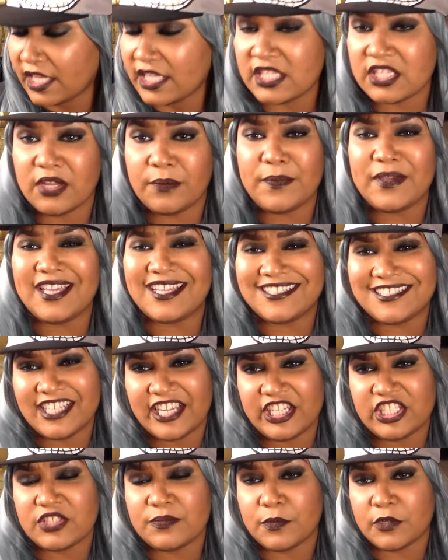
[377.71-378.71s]
and he's going to be a
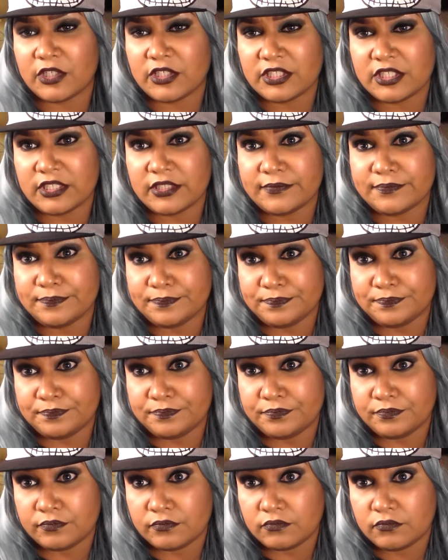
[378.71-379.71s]
changed person.
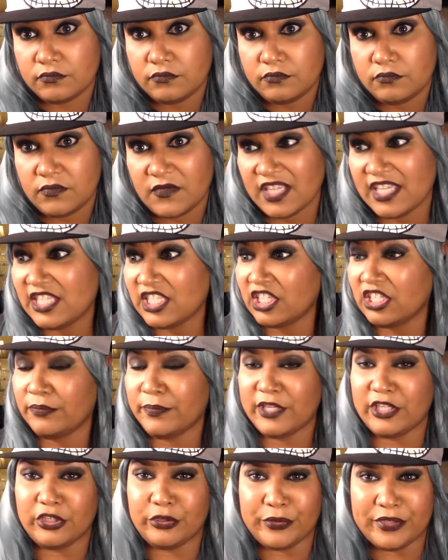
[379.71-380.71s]
He's going
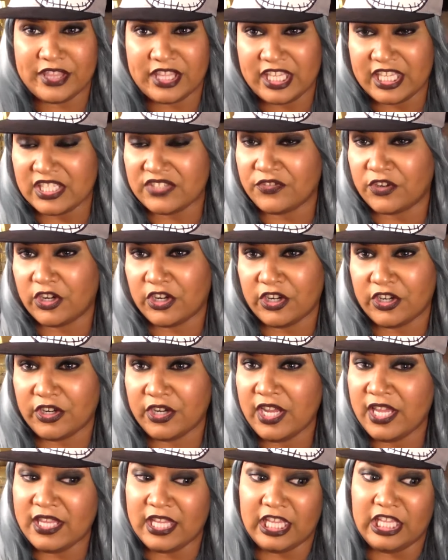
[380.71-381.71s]
to be doing things for
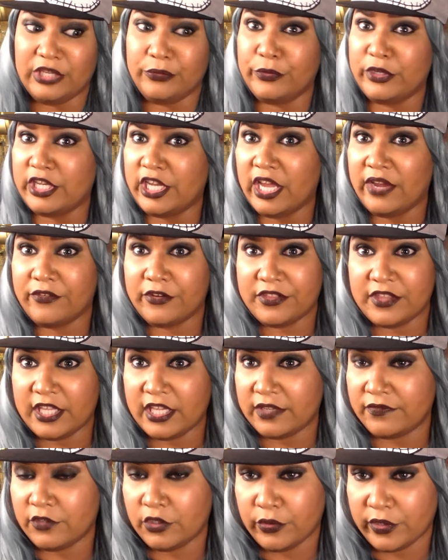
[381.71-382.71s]
her that he would never
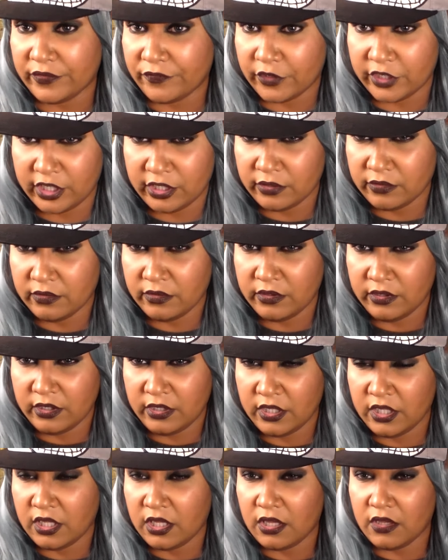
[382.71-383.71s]
think of doing for you.
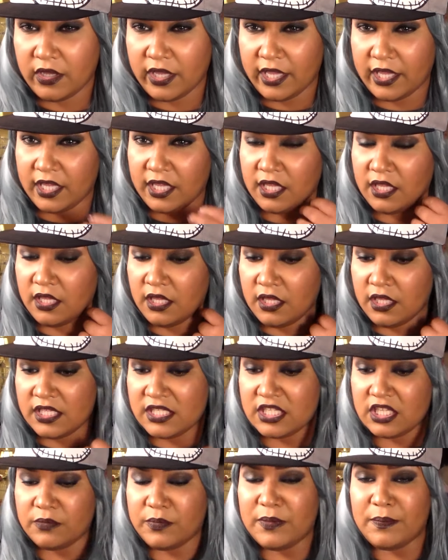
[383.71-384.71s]
Okay?
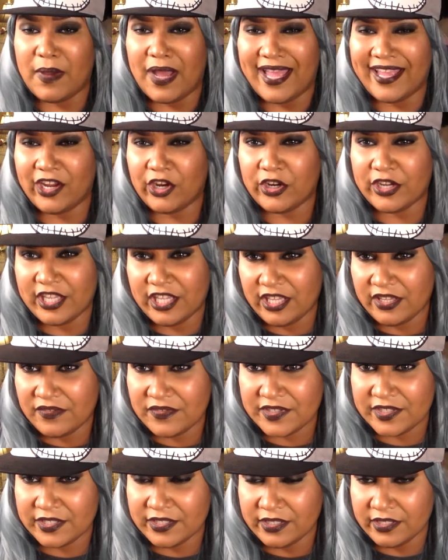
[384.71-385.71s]
He's going to be buying her
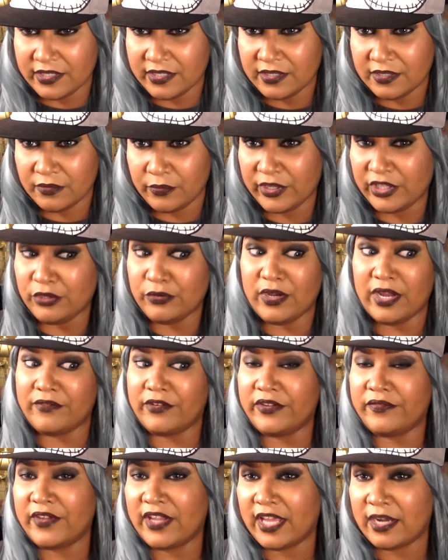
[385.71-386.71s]
gifts when you
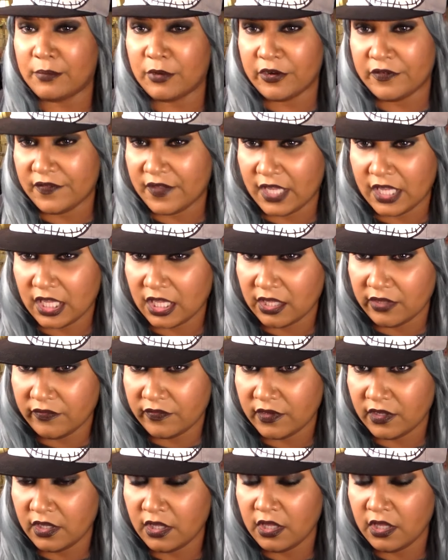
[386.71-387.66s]
never even got a birthday gift.